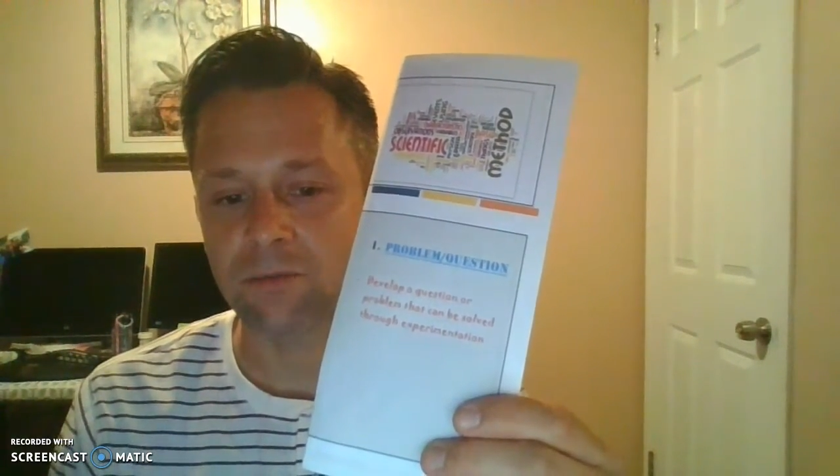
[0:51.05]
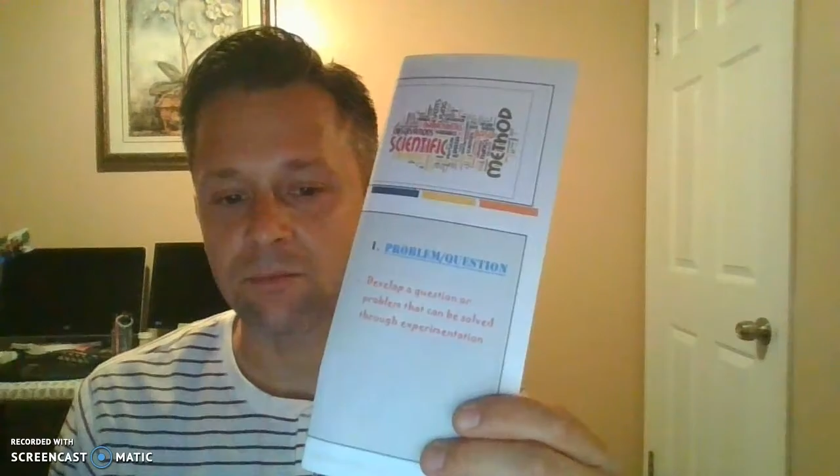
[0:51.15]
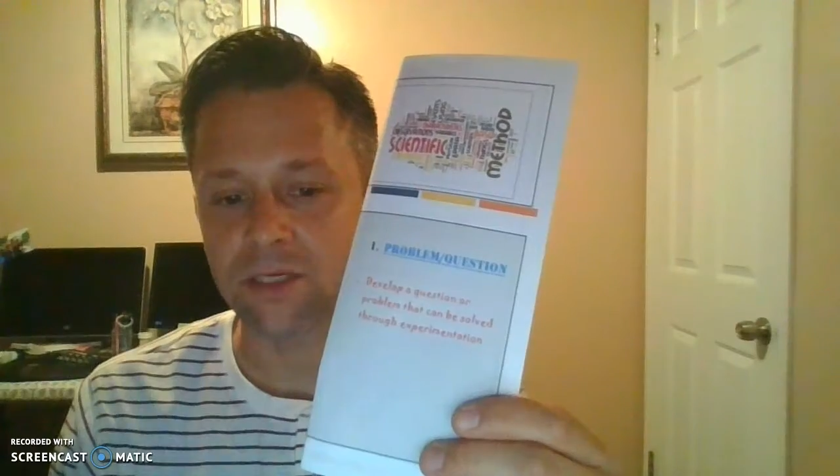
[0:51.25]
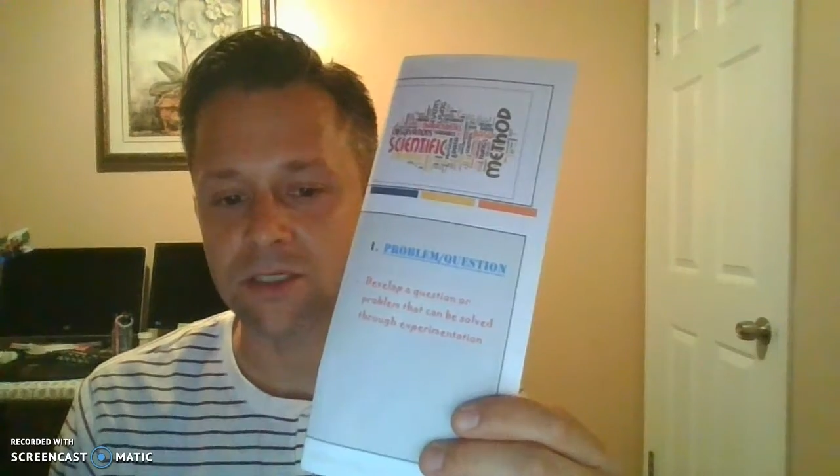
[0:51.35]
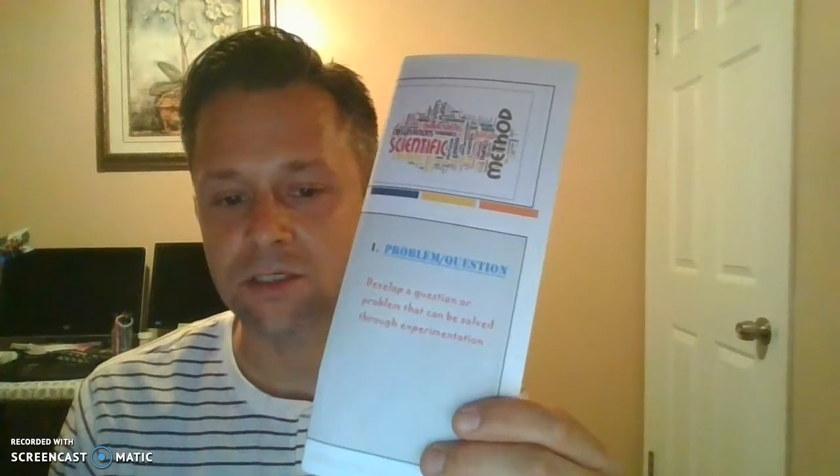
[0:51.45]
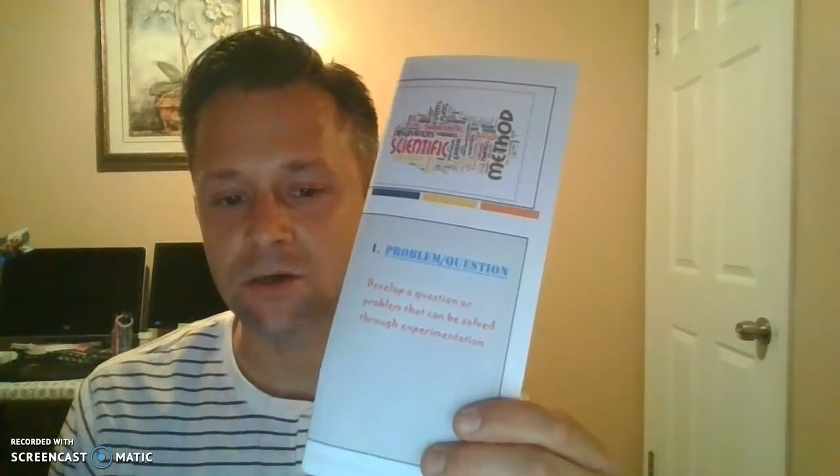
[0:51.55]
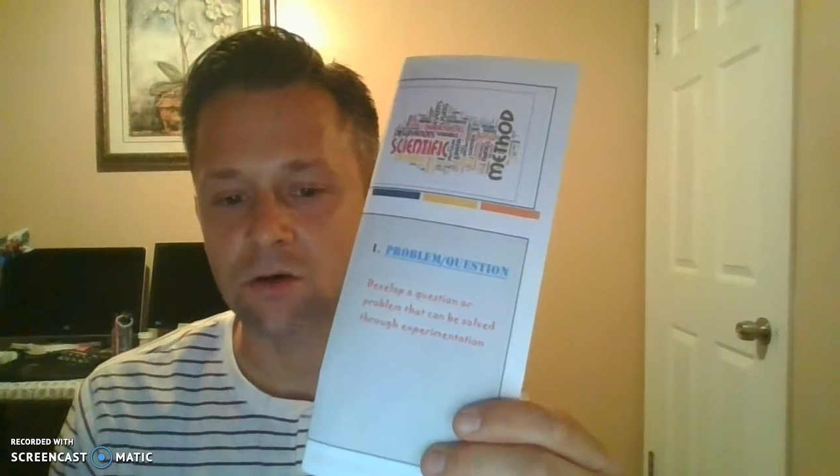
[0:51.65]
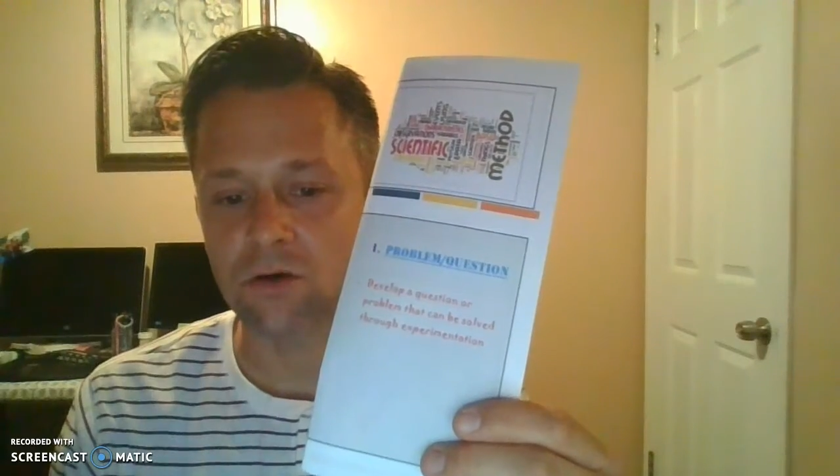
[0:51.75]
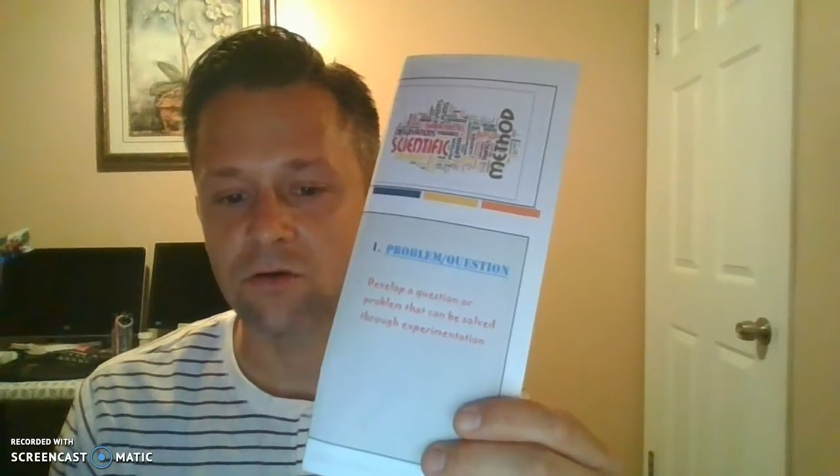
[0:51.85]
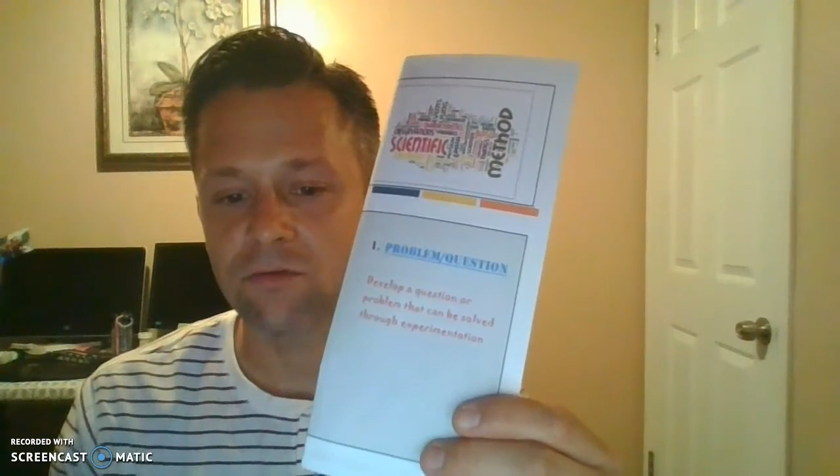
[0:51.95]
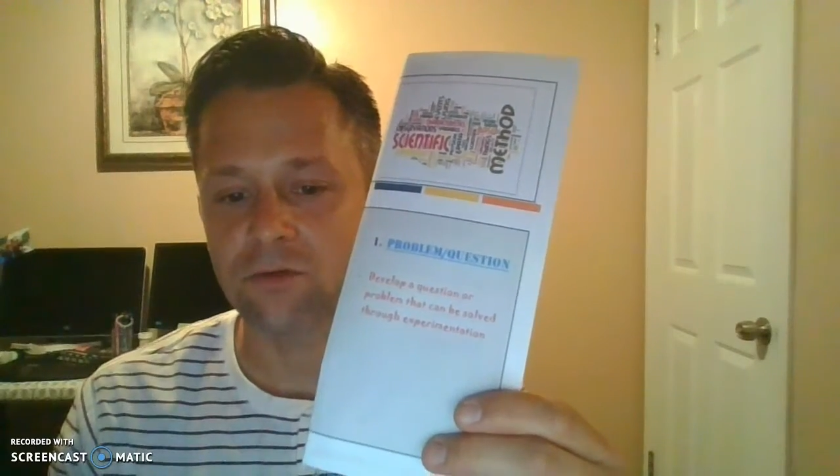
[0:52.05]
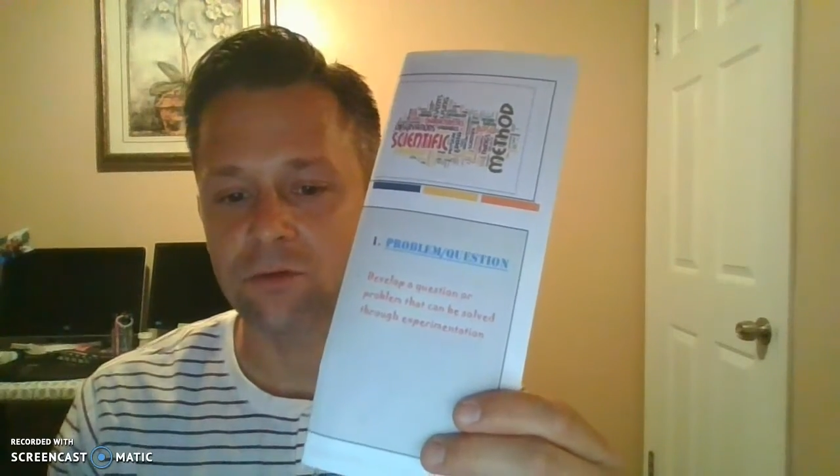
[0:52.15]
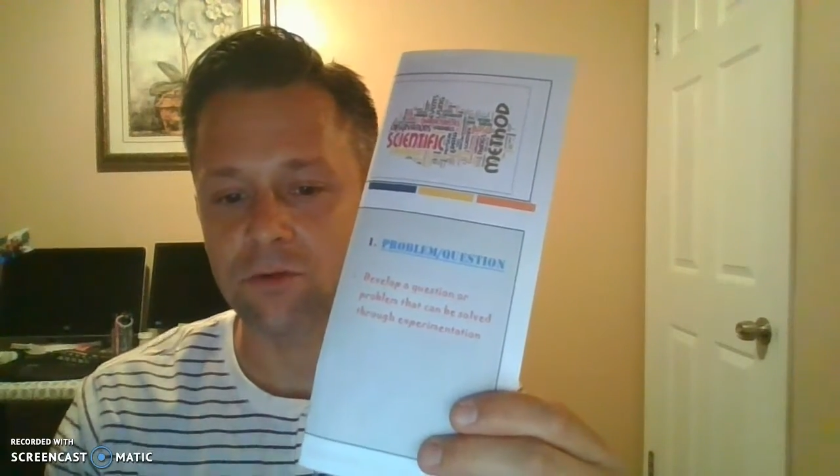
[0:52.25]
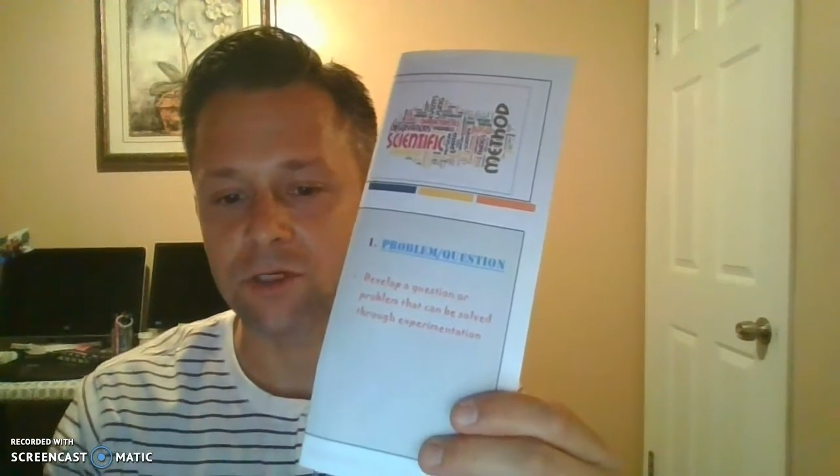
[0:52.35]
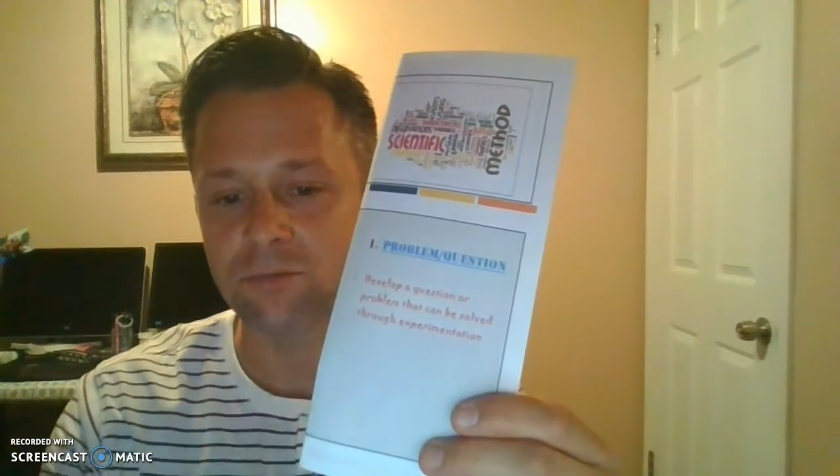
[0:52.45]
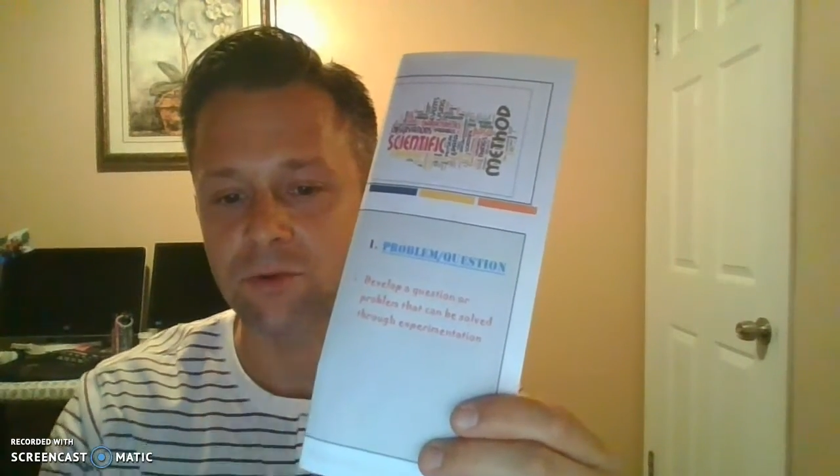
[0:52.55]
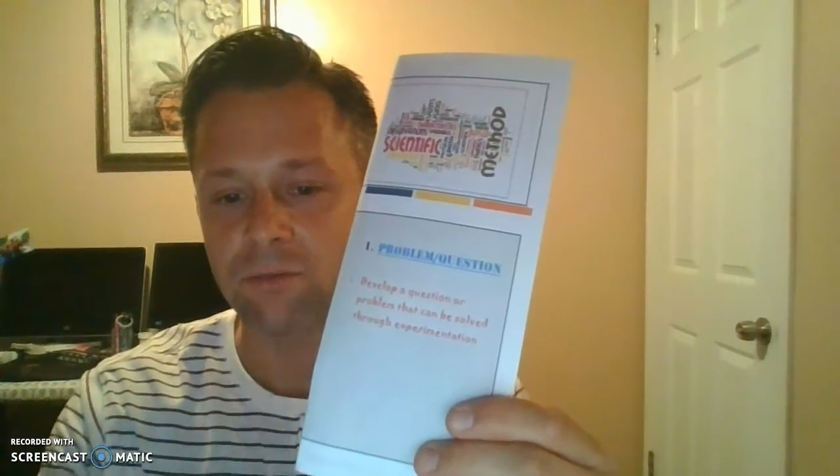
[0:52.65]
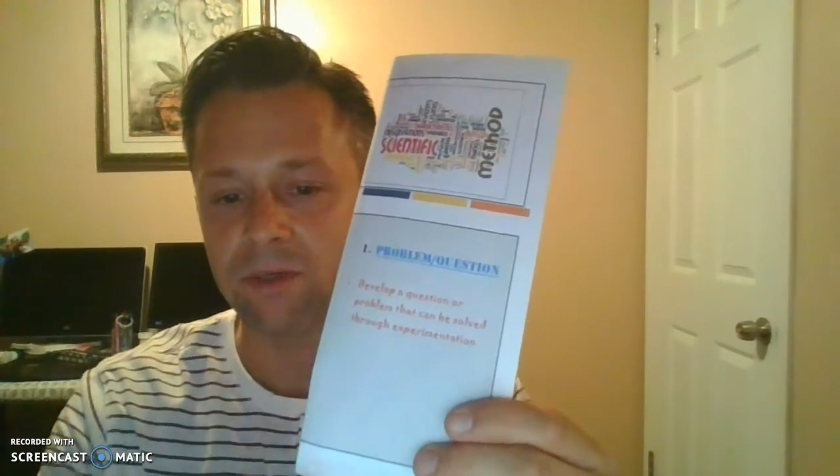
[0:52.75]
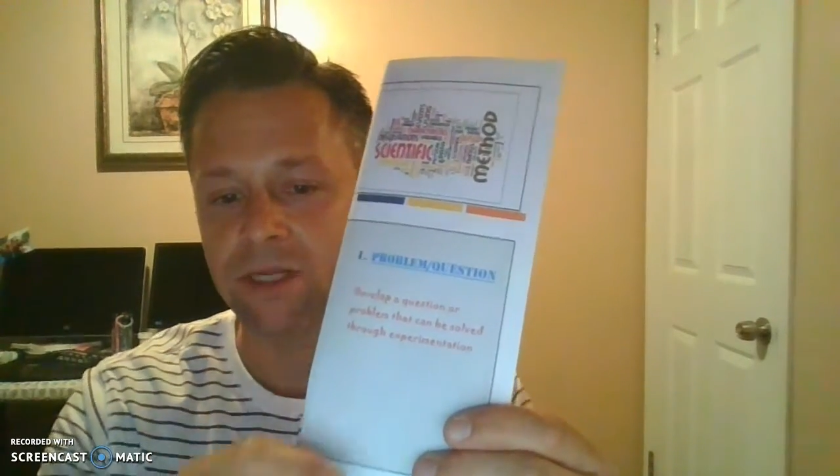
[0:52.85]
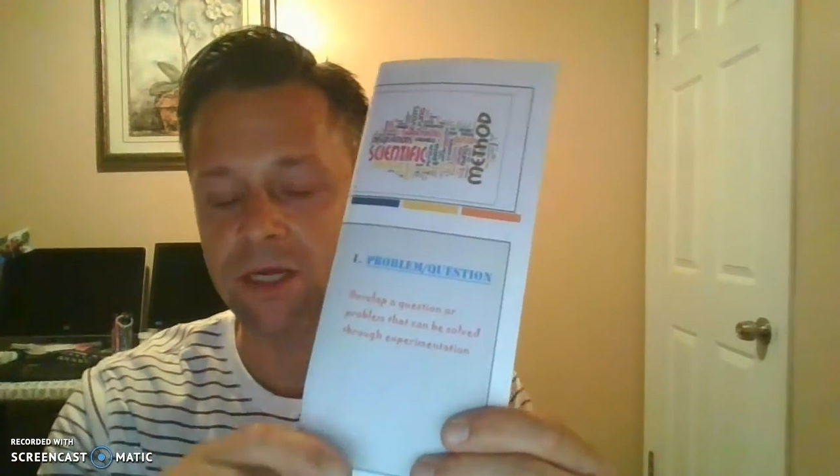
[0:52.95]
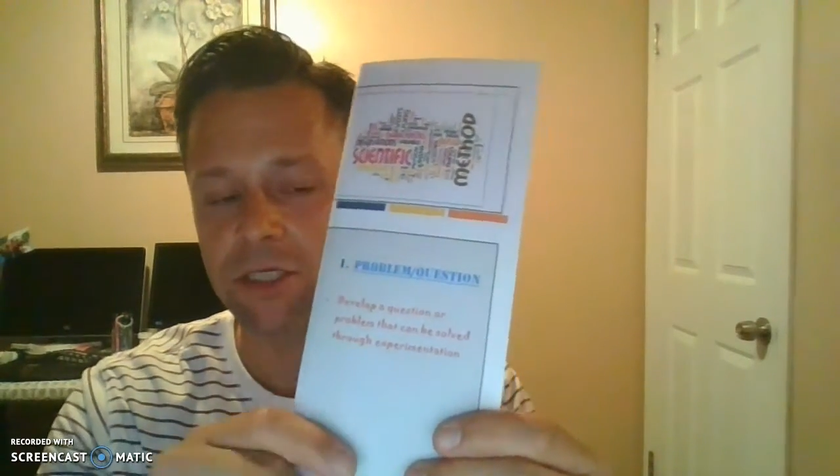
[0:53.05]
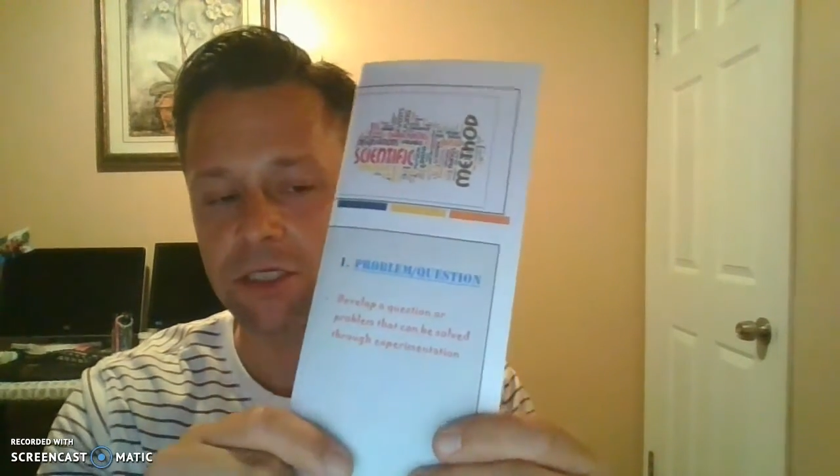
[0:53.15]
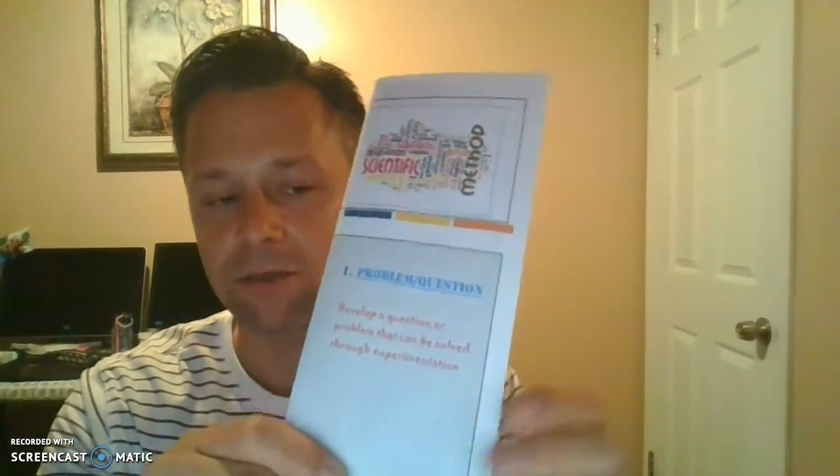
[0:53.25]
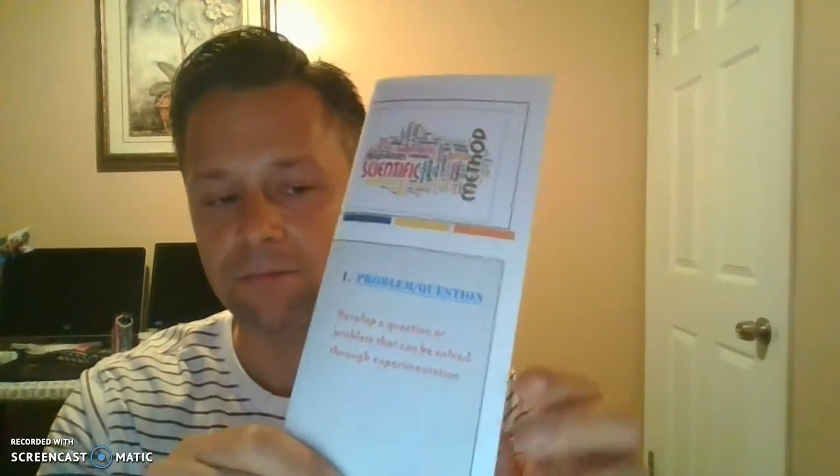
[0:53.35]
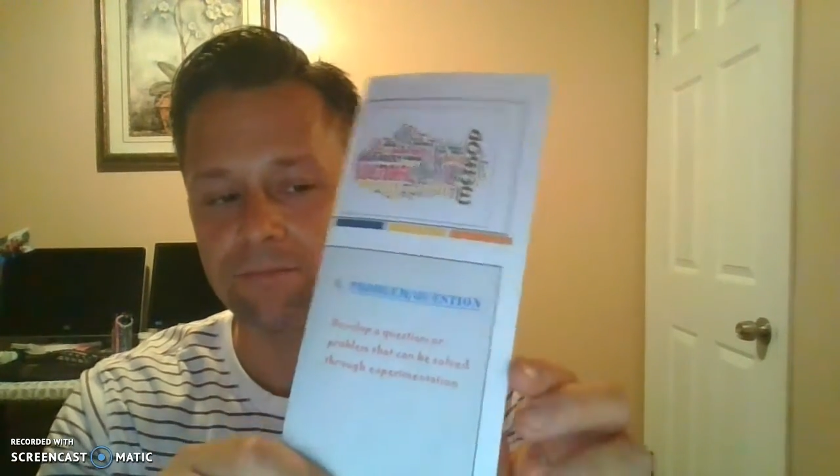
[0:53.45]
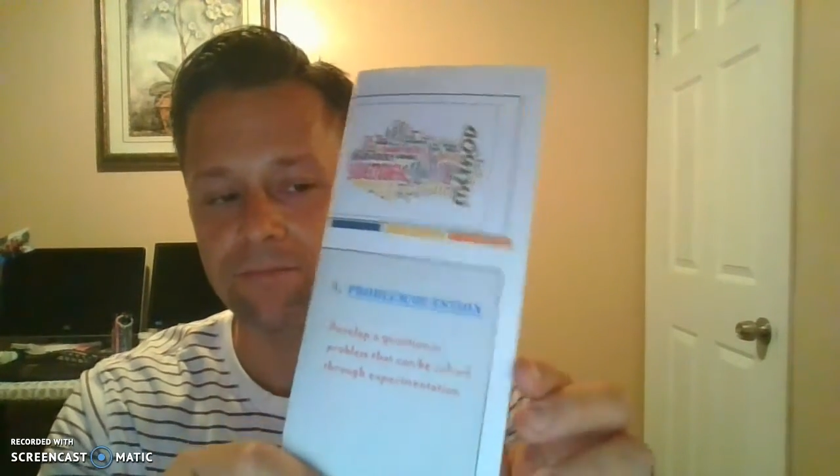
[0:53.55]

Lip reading: can be solved through experimentation.